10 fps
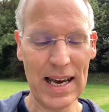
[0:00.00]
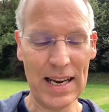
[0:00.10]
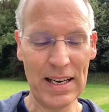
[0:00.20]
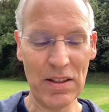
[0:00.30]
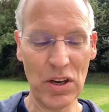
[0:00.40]

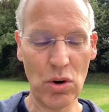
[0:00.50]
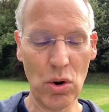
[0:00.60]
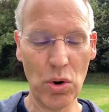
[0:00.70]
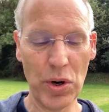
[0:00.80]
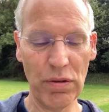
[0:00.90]
and in the
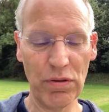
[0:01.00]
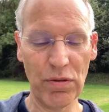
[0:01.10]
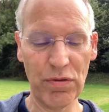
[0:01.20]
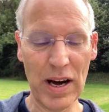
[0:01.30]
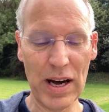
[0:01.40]
glory of the
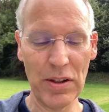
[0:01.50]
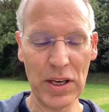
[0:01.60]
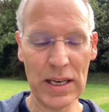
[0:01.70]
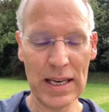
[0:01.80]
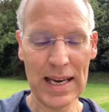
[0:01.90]

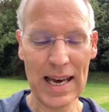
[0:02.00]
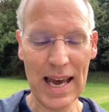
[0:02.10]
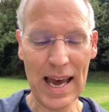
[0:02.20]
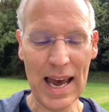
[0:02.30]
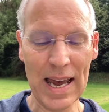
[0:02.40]
Father
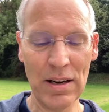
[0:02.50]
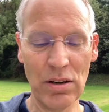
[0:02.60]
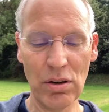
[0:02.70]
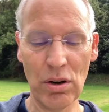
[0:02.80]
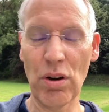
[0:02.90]

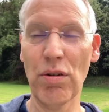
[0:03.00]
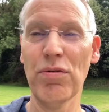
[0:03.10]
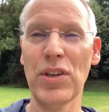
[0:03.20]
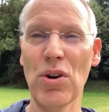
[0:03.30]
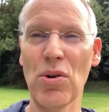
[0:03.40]
and
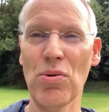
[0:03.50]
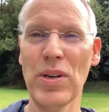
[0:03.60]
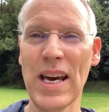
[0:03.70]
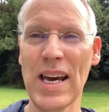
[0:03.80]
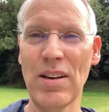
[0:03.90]
of the
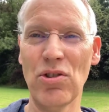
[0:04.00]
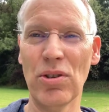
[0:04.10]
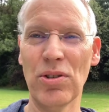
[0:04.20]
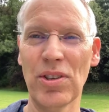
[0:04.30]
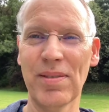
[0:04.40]
holy
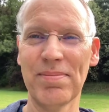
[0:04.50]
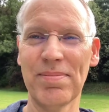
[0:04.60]
angels."